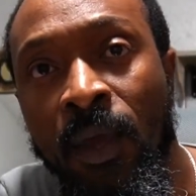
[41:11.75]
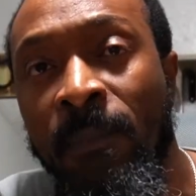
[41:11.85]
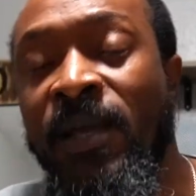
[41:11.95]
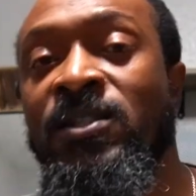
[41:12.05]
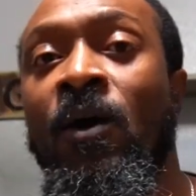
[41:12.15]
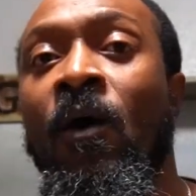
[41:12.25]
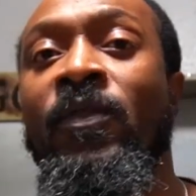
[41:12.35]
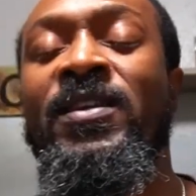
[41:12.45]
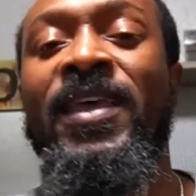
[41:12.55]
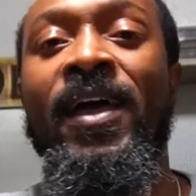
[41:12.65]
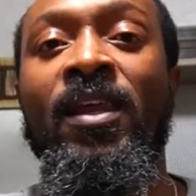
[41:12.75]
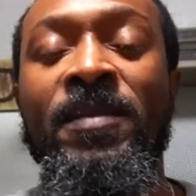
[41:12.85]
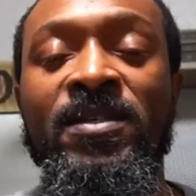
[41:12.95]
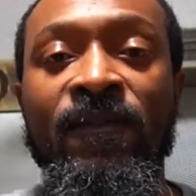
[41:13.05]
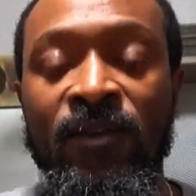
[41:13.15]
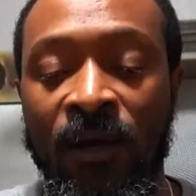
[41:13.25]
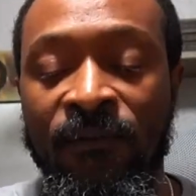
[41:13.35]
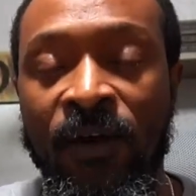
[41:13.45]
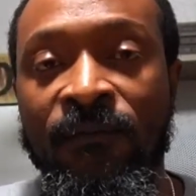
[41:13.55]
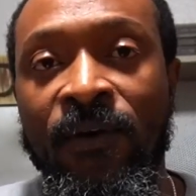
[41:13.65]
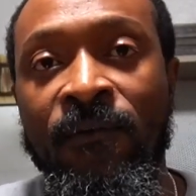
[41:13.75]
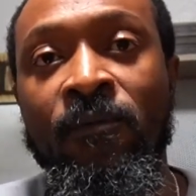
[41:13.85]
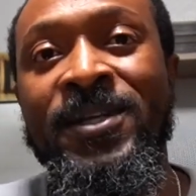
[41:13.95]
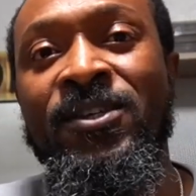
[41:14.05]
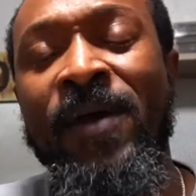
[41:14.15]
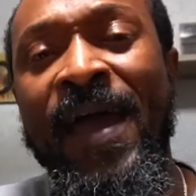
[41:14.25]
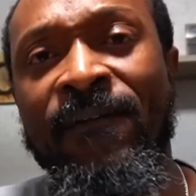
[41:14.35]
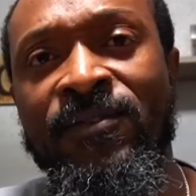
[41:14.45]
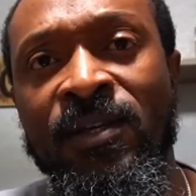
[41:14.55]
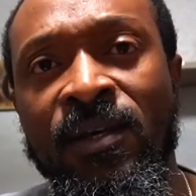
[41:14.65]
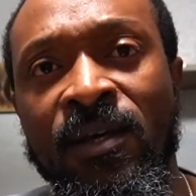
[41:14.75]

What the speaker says: Because all these elements of witchcraft,